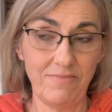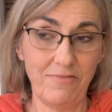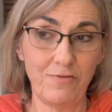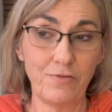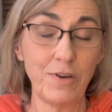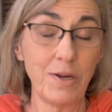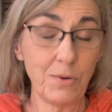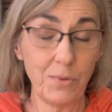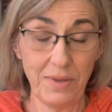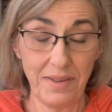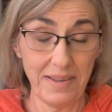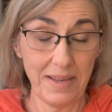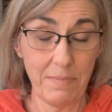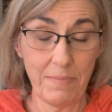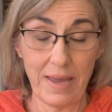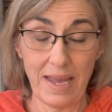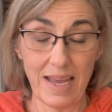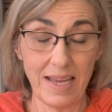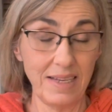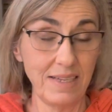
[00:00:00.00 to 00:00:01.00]
frequency
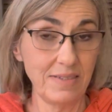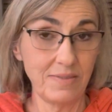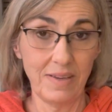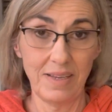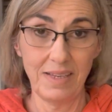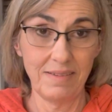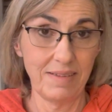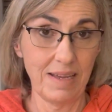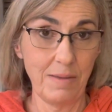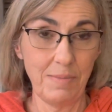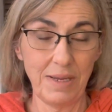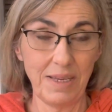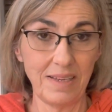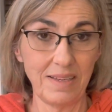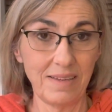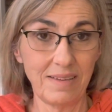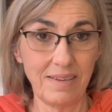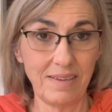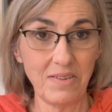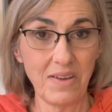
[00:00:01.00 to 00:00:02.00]
band. I
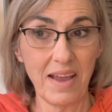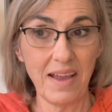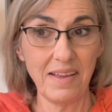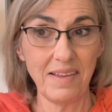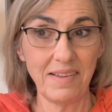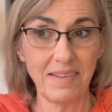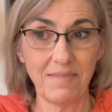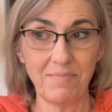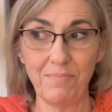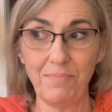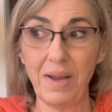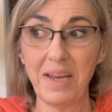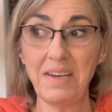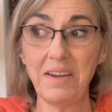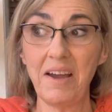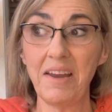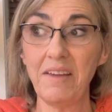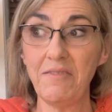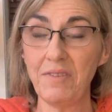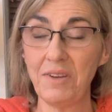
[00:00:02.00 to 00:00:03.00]
mean, you guys might
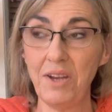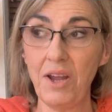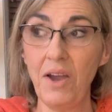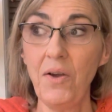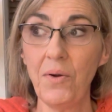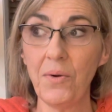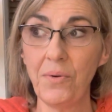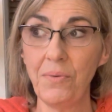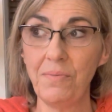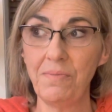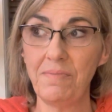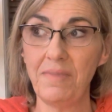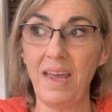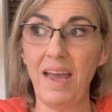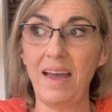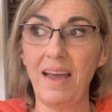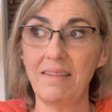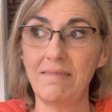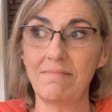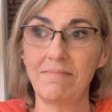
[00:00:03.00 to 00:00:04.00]
not even know
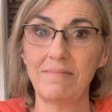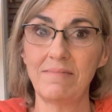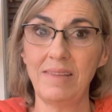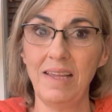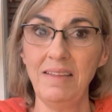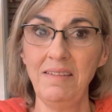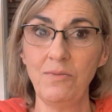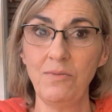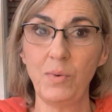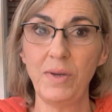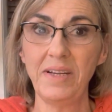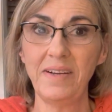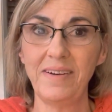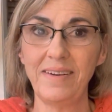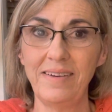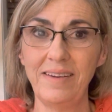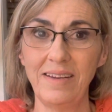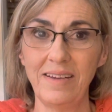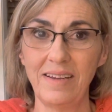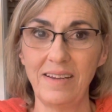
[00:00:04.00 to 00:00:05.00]
that. That's
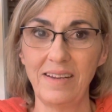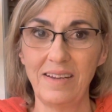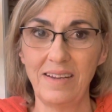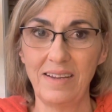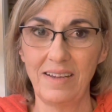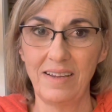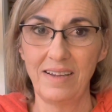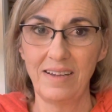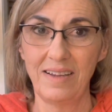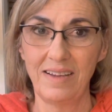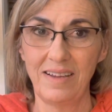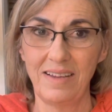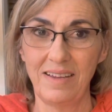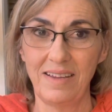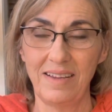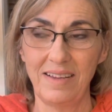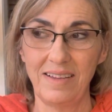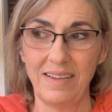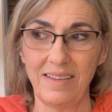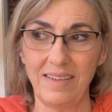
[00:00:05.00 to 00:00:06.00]
weird.
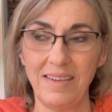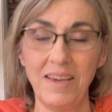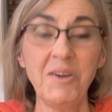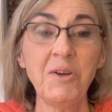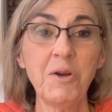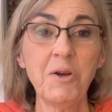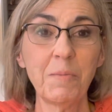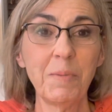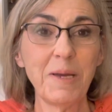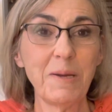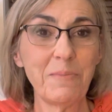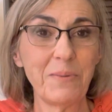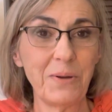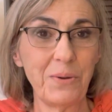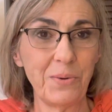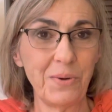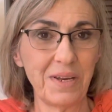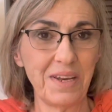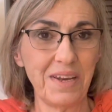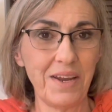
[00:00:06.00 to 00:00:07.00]
Younger people
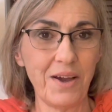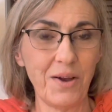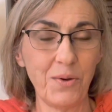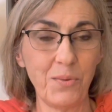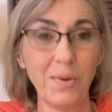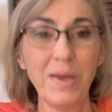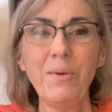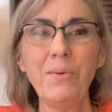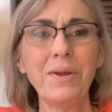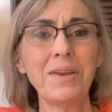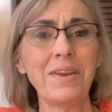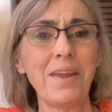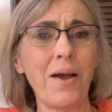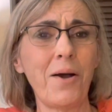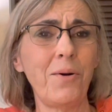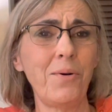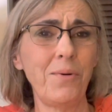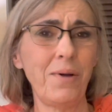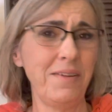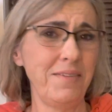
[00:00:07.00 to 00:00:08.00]
wouldn't know. We would
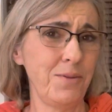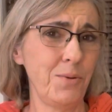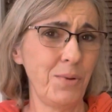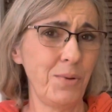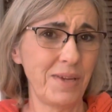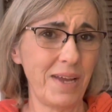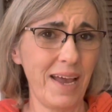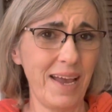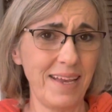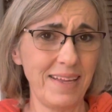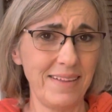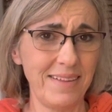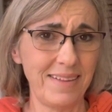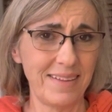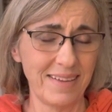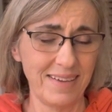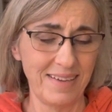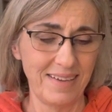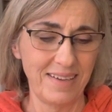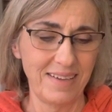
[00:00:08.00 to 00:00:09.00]
know, us old guys.
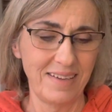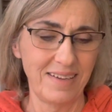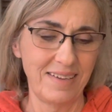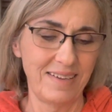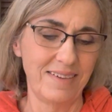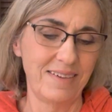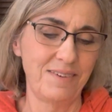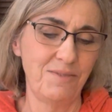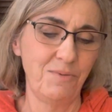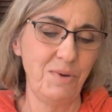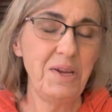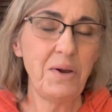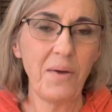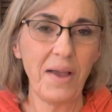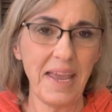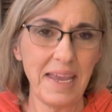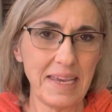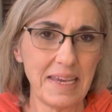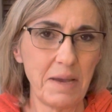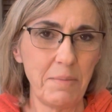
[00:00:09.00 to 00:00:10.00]
We know
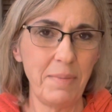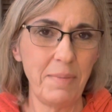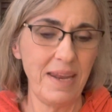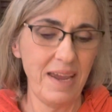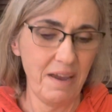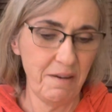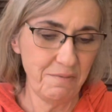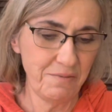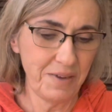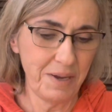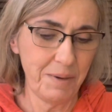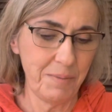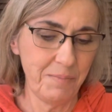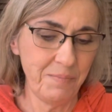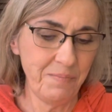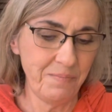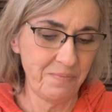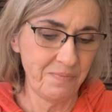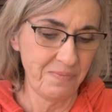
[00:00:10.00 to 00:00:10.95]
AM and FM.